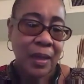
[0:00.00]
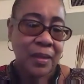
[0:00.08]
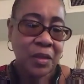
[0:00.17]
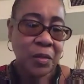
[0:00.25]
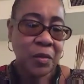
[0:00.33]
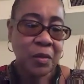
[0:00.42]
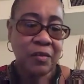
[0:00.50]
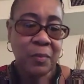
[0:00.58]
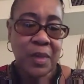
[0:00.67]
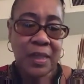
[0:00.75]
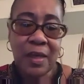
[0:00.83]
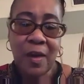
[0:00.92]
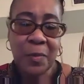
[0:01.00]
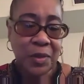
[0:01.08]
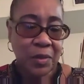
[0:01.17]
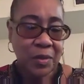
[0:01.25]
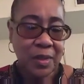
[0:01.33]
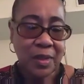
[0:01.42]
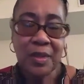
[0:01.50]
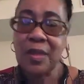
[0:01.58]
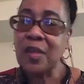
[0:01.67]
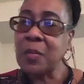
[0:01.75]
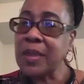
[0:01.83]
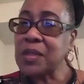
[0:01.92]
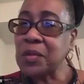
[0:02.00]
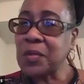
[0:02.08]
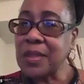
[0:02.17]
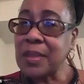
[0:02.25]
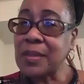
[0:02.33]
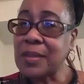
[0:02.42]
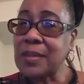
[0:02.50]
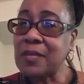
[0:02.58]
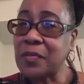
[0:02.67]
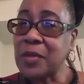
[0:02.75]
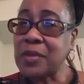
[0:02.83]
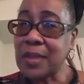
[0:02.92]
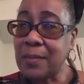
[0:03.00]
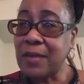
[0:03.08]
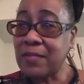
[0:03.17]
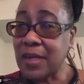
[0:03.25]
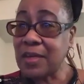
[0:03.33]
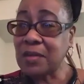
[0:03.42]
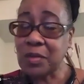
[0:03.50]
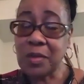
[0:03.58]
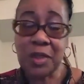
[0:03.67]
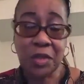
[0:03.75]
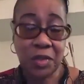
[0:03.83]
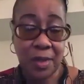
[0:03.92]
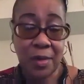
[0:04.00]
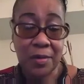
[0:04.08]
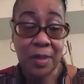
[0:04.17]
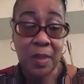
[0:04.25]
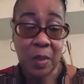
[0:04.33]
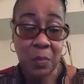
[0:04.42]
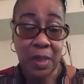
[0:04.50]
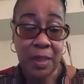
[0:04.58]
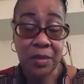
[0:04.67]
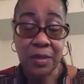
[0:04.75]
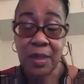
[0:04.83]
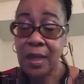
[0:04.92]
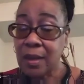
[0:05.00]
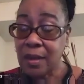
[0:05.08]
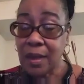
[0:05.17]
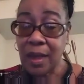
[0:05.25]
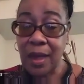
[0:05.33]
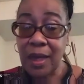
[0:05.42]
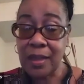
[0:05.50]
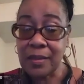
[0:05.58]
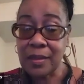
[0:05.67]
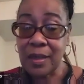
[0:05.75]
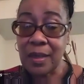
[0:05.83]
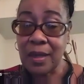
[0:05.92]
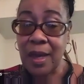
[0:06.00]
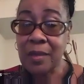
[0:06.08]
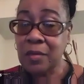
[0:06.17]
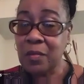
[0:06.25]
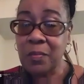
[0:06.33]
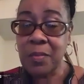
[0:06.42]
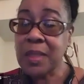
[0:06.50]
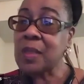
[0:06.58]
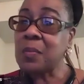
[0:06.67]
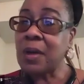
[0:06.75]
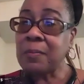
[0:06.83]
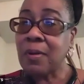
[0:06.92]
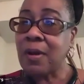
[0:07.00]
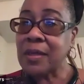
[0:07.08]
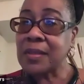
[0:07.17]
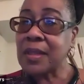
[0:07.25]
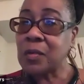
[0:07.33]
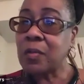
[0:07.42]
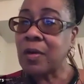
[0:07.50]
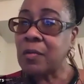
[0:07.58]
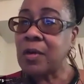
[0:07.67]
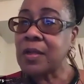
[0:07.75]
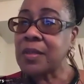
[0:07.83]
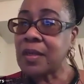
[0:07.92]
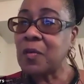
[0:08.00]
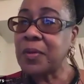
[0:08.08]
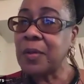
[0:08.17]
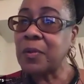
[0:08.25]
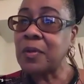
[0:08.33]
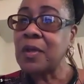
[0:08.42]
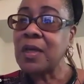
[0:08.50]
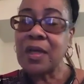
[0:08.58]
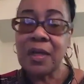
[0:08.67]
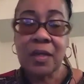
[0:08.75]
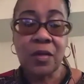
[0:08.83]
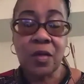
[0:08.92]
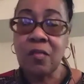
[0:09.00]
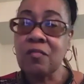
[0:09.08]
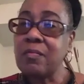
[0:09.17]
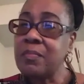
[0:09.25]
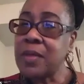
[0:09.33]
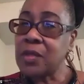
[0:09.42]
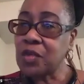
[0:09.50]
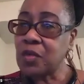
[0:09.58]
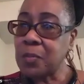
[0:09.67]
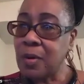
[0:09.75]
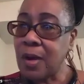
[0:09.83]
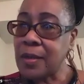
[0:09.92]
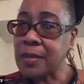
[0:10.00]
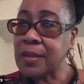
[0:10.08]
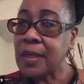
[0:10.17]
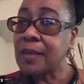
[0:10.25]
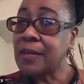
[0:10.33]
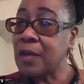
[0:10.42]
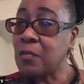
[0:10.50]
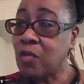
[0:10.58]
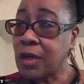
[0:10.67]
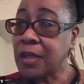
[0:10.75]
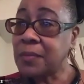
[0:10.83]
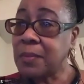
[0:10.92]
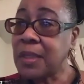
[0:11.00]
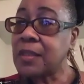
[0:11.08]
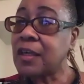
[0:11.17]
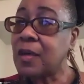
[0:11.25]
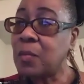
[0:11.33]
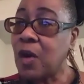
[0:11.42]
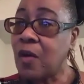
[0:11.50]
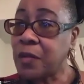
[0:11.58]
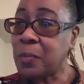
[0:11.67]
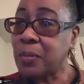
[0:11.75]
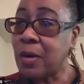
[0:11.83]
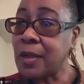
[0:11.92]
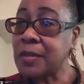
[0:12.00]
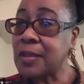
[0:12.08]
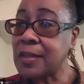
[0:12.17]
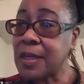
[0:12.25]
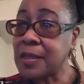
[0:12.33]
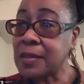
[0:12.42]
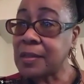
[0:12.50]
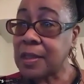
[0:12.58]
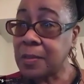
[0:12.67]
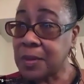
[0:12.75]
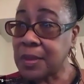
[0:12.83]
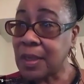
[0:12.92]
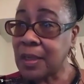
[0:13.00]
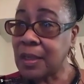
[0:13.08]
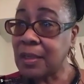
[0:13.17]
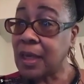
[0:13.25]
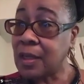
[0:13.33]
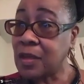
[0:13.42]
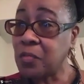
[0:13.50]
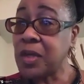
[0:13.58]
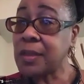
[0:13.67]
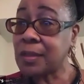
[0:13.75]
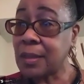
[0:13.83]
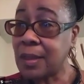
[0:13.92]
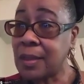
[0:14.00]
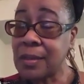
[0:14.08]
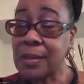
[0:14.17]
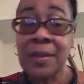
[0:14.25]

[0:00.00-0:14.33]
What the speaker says: you know, giving me the opportunity to tell my story. This is the first time I've actually shared this much. And I don't miss my products. That's what I want to tell people. Don't miss your products. They wanted me to come off the products to take a sleep study. And the reason is